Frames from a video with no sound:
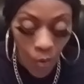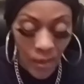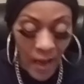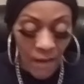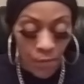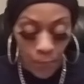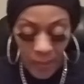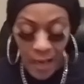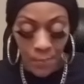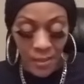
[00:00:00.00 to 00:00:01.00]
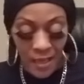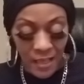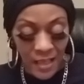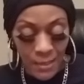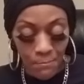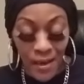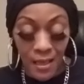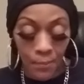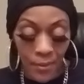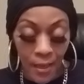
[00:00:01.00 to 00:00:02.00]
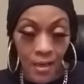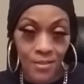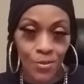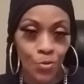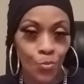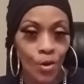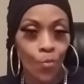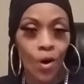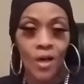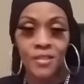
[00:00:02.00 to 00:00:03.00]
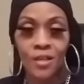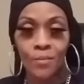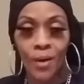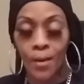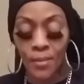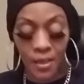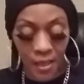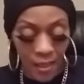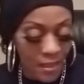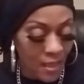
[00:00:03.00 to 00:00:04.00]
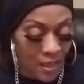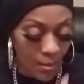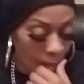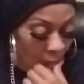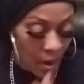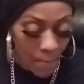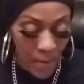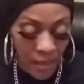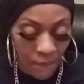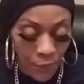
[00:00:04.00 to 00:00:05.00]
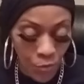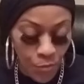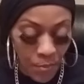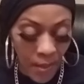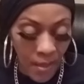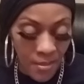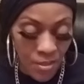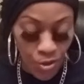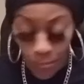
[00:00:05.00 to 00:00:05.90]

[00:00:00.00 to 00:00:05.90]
only have a plan, but they keep making plans. The Three of Wands on the bottom of the deck. They keep making future plans. It's your